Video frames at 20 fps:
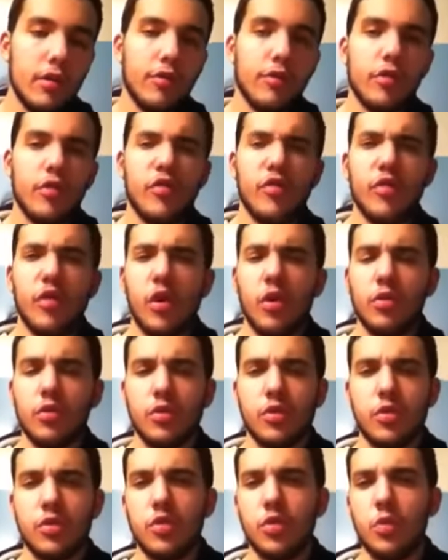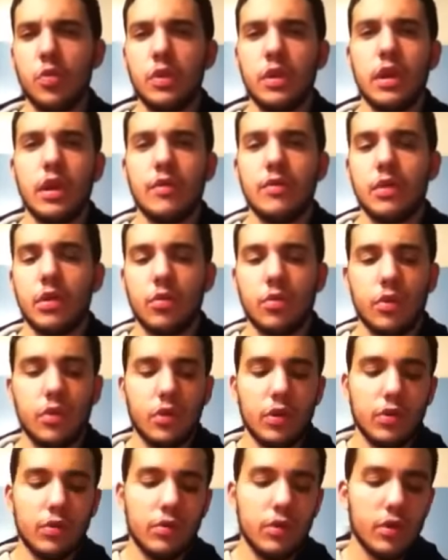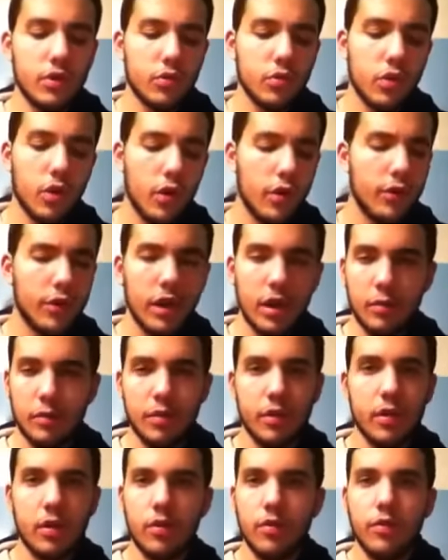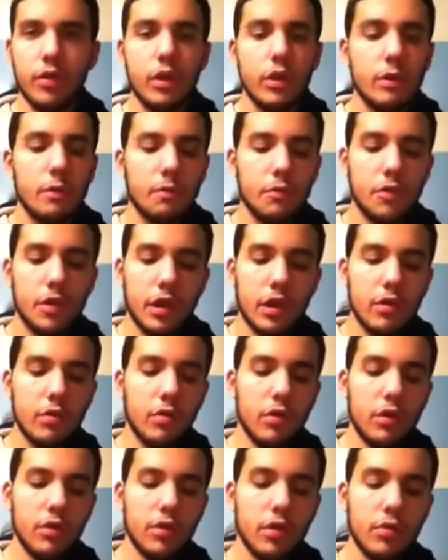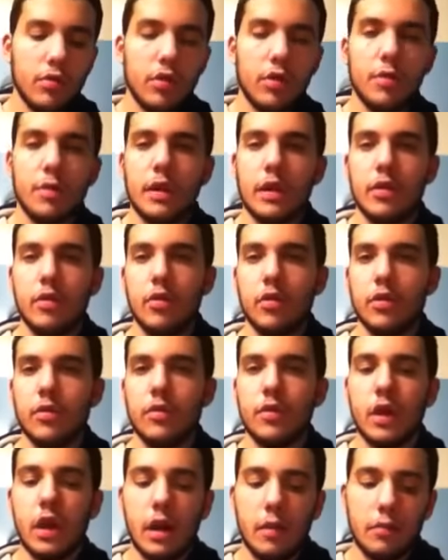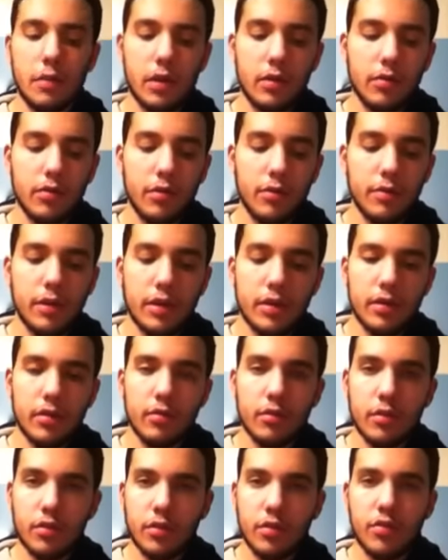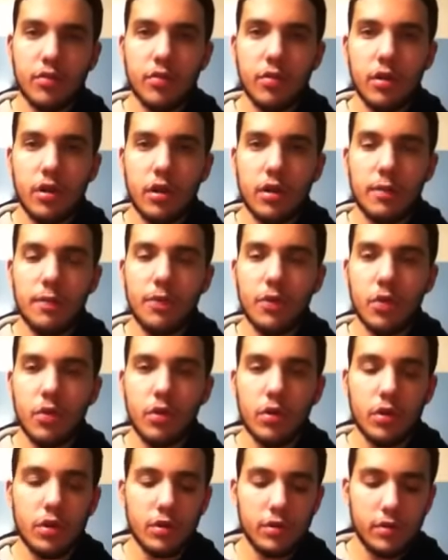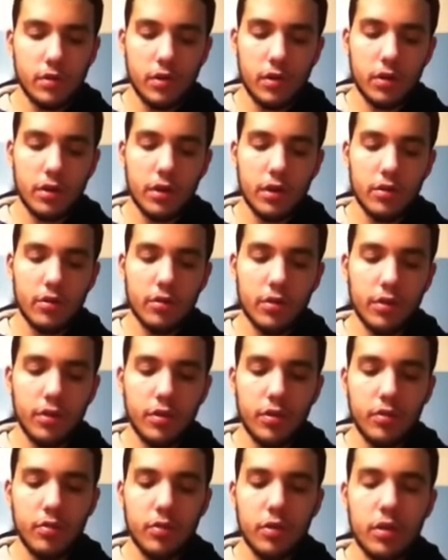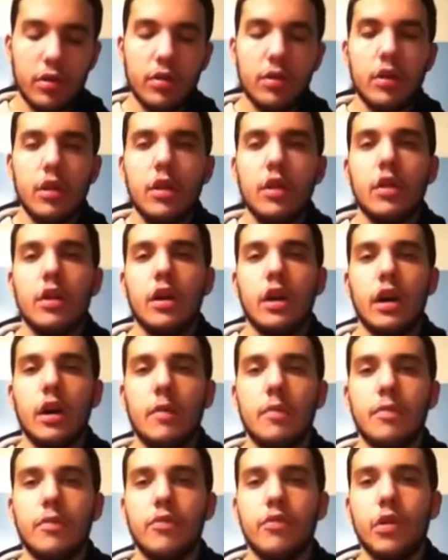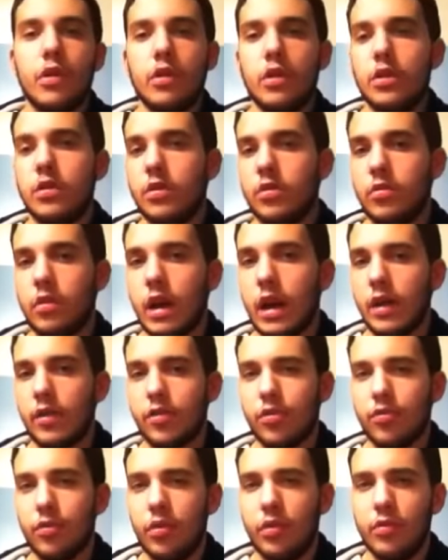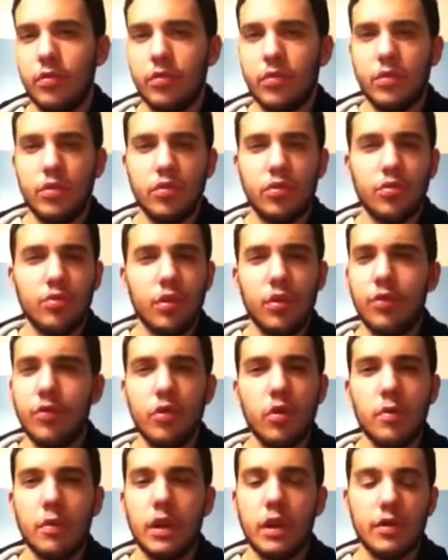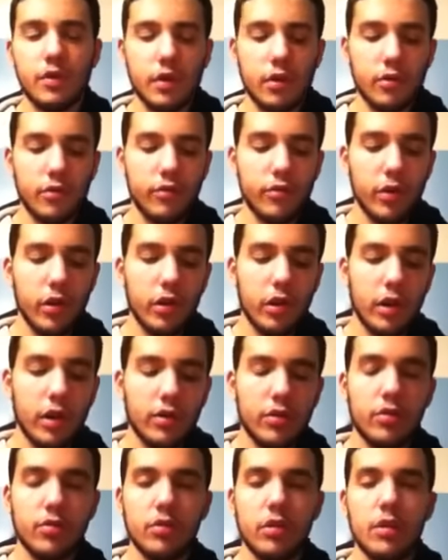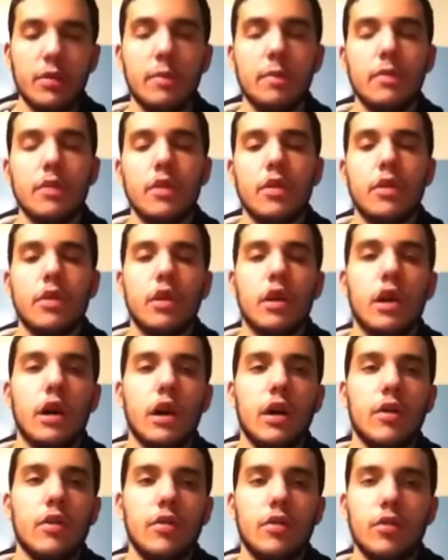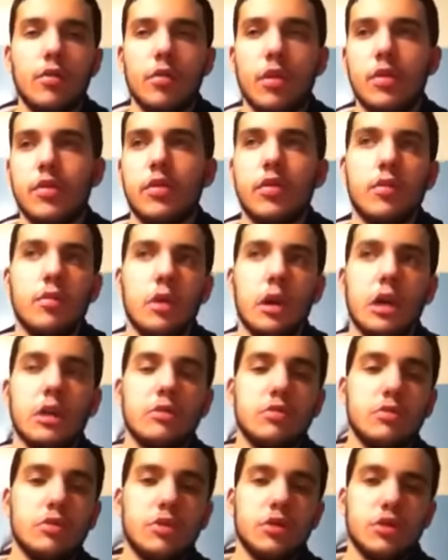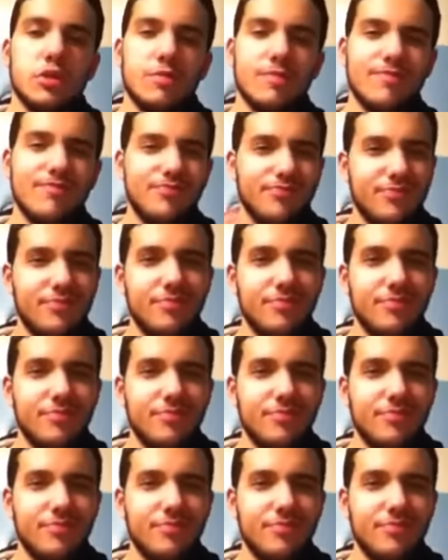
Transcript: First fall was stupid to have Del Rio disqualify himself. Second one, Del Rio made Orton tap. That really made Del Rio look strong. Orton hits the RKO on the third one. Very good last three, 4 minutes. I was very into it. The rest of the match was just